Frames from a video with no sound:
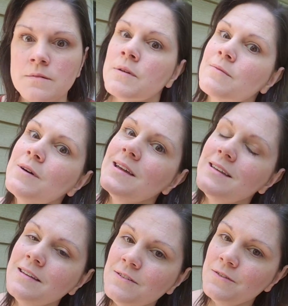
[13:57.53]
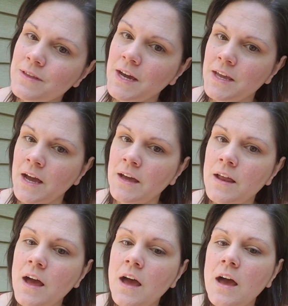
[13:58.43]
And I'm like, well, I didn't do that yet.
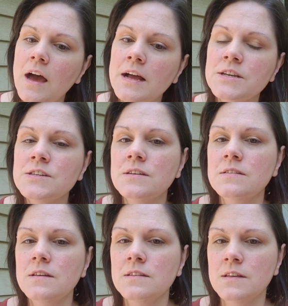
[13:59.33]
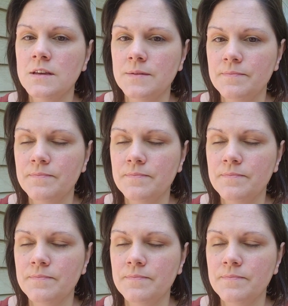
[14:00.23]
And she sees it